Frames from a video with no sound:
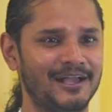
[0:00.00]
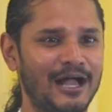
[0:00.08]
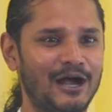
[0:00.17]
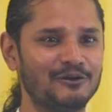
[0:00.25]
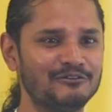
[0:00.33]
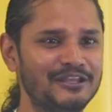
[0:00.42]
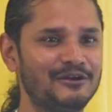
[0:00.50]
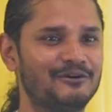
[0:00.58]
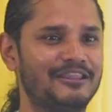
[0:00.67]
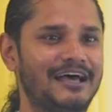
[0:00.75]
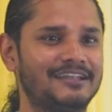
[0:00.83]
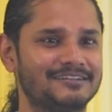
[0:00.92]
How do we know
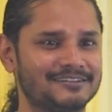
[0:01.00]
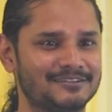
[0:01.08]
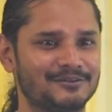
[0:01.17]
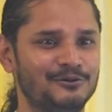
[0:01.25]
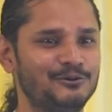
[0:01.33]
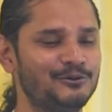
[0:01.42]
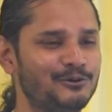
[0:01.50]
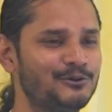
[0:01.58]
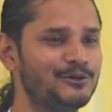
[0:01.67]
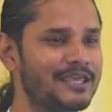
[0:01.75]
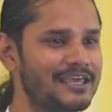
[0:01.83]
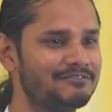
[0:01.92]
that?
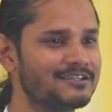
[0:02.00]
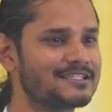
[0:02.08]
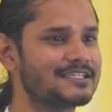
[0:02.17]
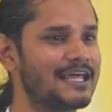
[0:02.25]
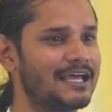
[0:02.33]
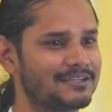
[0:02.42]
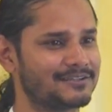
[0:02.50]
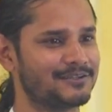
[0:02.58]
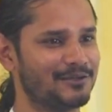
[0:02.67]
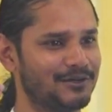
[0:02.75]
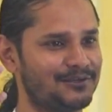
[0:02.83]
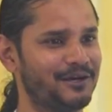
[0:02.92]
Who gave us that
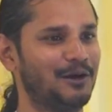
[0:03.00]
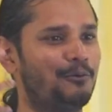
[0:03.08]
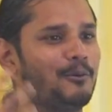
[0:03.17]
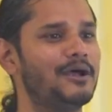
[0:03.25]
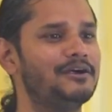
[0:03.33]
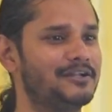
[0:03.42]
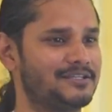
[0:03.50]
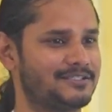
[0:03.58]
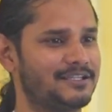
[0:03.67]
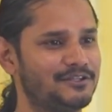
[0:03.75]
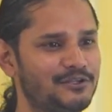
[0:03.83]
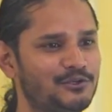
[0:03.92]
awareness
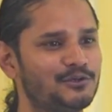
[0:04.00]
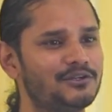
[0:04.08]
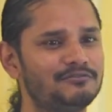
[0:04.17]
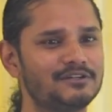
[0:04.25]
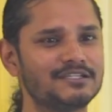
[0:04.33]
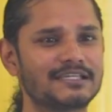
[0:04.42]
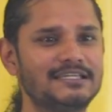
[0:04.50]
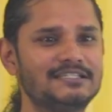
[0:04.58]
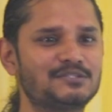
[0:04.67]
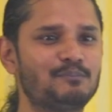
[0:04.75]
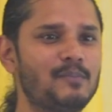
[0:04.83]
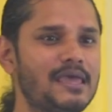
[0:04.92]
that the universe
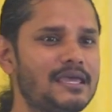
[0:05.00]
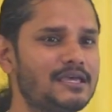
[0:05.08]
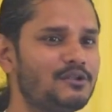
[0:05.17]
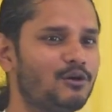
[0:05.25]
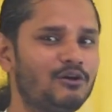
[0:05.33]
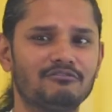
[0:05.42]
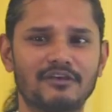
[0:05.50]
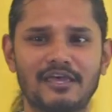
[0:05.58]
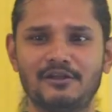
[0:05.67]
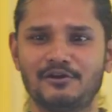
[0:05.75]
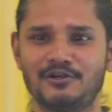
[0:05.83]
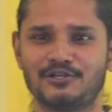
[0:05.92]
is made of
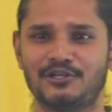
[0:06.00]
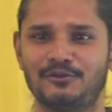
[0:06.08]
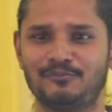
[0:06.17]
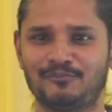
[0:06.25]
energy?